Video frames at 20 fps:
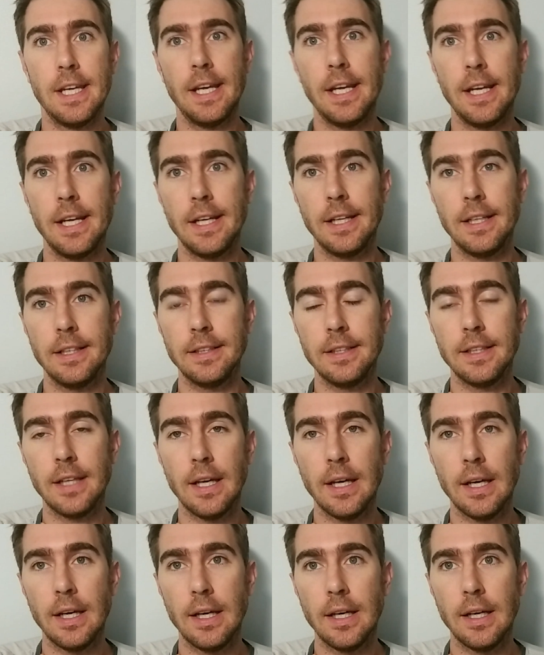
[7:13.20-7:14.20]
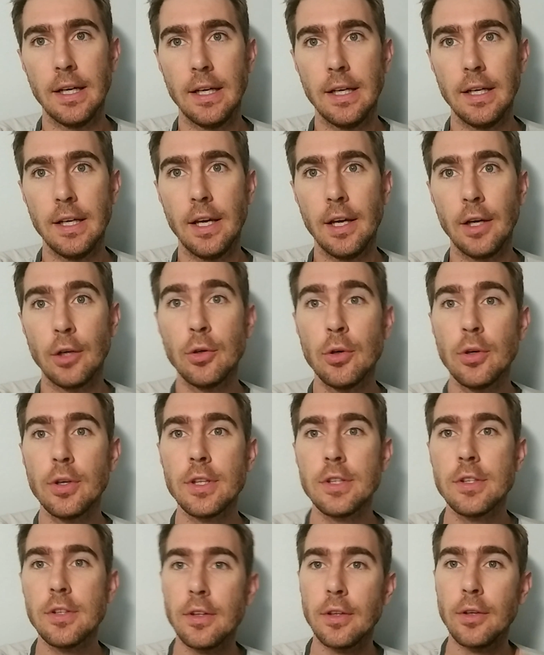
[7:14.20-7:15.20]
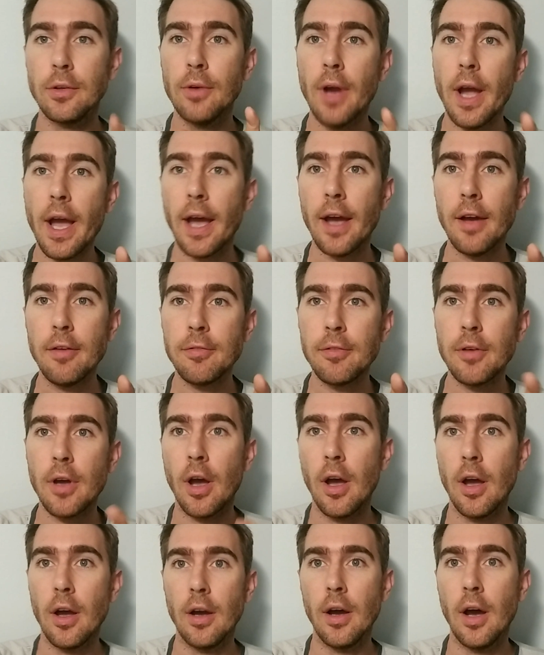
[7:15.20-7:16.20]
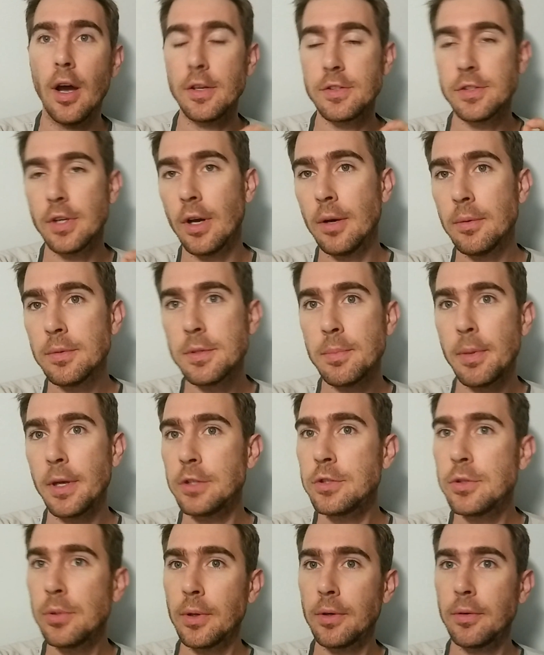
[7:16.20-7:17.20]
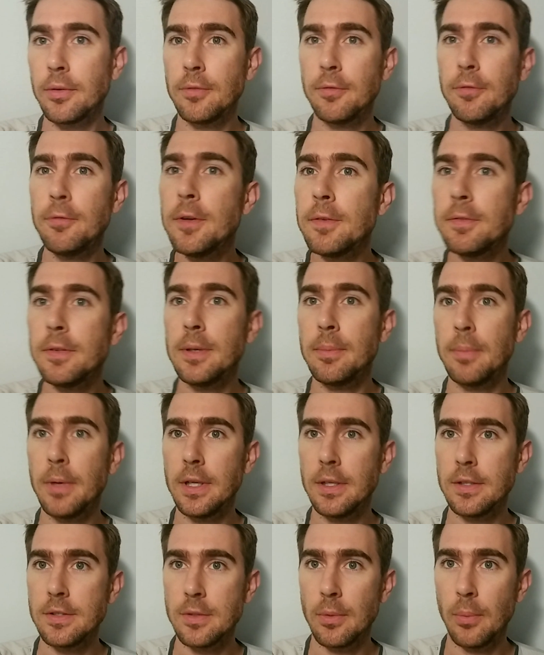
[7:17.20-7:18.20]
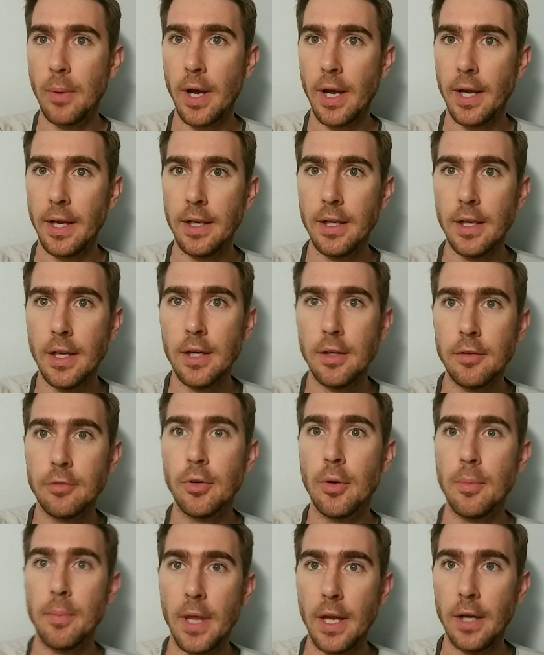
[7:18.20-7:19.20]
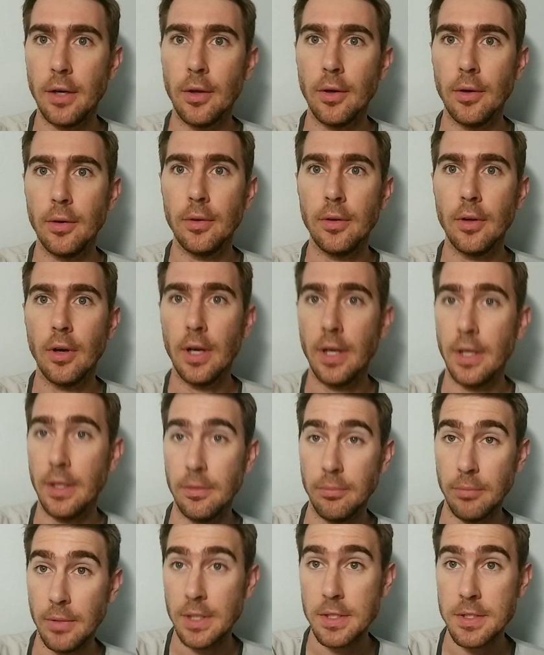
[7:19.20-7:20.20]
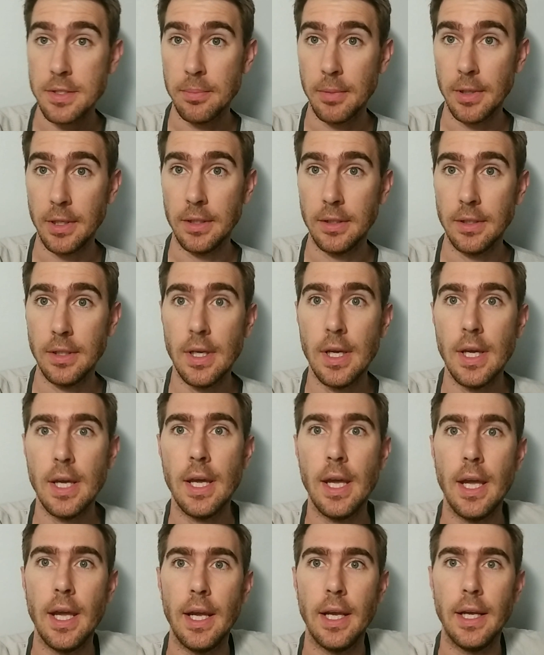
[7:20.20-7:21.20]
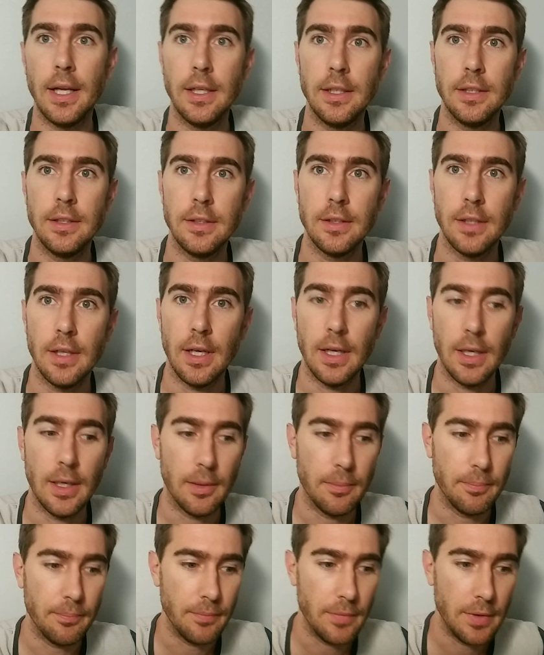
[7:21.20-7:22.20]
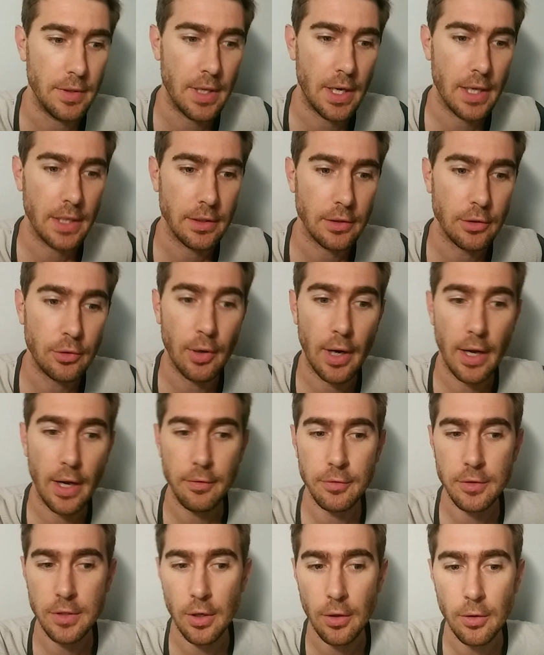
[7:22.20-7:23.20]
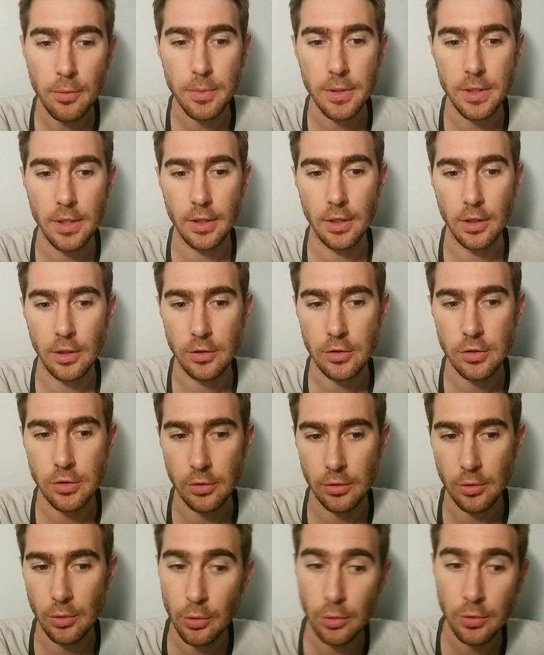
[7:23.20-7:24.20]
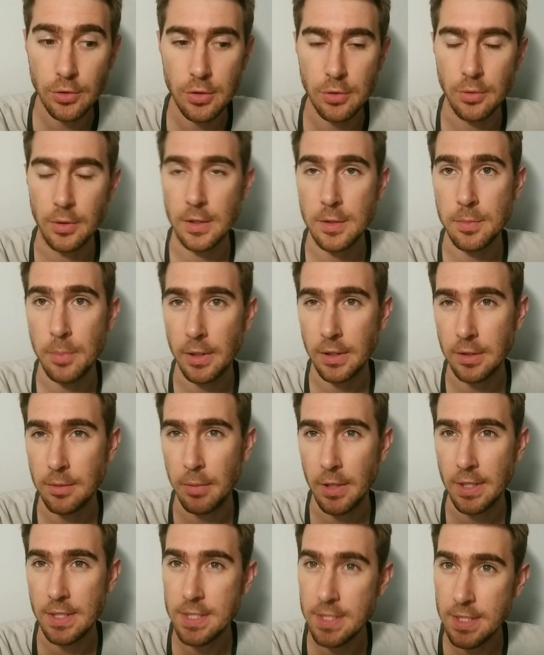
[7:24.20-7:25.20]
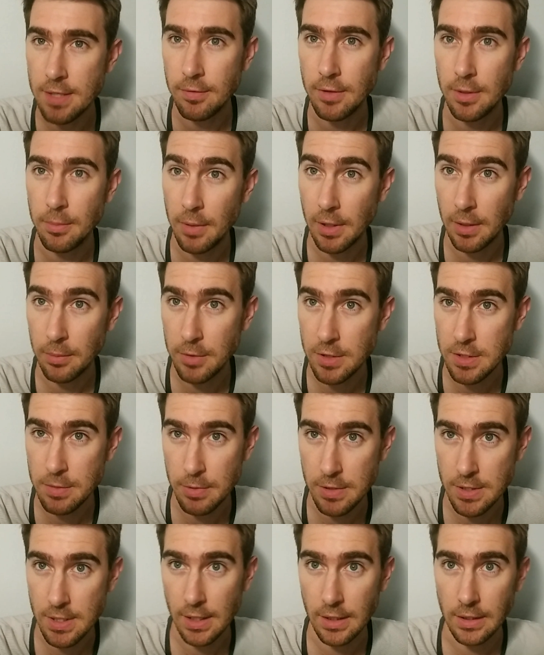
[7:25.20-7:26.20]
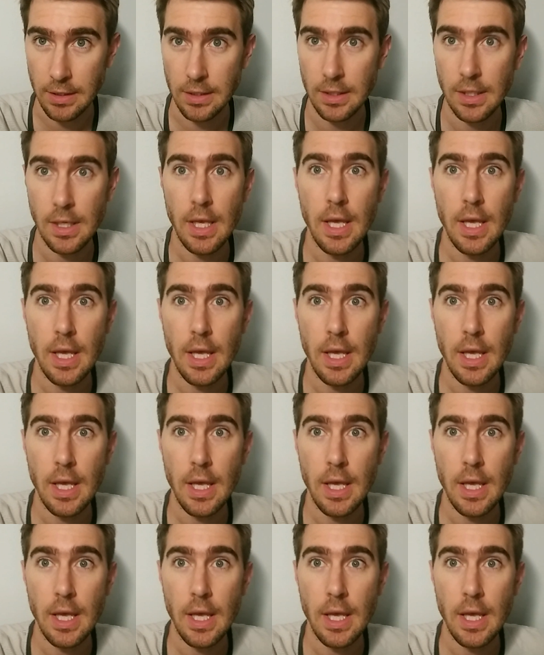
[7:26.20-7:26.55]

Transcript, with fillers: And uh, according to the graph, I, I, so I was about 250 meters away from that node, I estimated and um, that graph told me that I ought to expect about 70 megabits per second.